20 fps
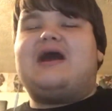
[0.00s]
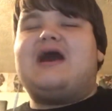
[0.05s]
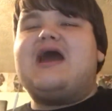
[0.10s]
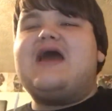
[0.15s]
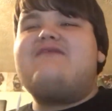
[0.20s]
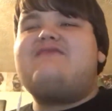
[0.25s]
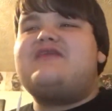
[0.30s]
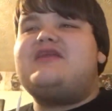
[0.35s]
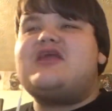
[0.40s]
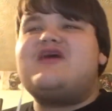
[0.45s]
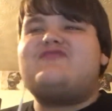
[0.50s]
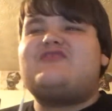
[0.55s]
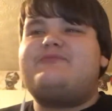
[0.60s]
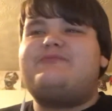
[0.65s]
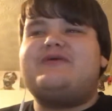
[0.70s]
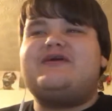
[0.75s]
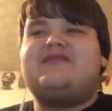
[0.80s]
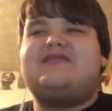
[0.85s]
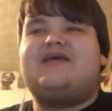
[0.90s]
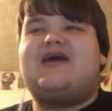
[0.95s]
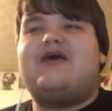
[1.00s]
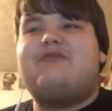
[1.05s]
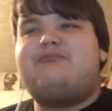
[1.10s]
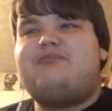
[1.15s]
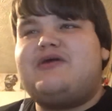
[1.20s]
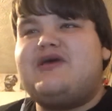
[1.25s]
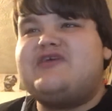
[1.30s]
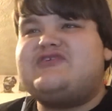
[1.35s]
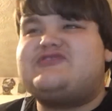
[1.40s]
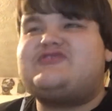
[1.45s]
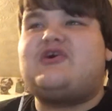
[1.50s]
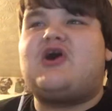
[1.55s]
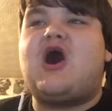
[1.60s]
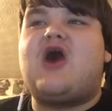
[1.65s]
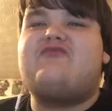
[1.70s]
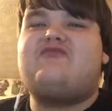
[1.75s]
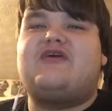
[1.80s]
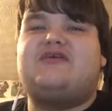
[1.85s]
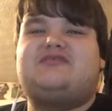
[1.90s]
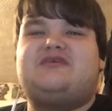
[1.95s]
I have never been that pissed
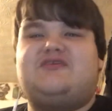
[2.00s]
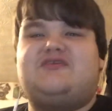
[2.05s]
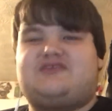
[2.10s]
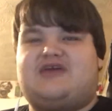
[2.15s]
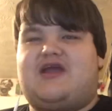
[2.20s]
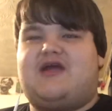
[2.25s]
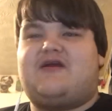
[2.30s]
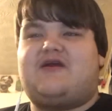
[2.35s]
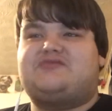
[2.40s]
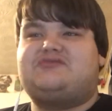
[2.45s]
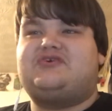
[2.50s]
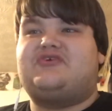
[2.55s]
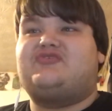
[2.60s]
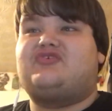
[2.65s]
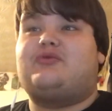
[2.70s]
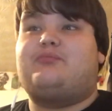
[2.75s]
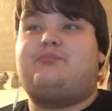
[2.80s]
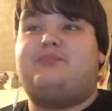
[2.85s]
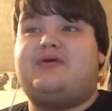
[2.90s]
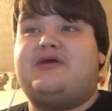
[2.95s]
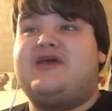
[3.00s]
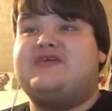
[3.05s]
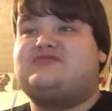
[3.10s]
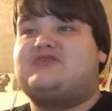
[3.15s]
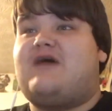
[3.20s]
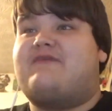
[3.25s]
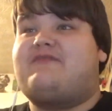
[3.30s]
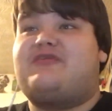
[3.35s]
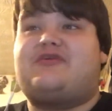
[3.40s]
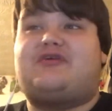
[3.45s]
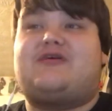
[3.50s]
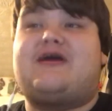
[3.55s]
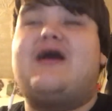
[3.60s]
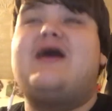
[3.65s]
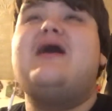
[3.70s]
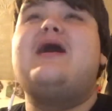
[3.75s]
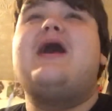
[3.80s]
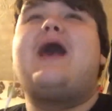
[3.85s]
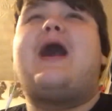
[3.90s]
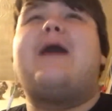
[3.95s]
off at these characters or pissed off at the director.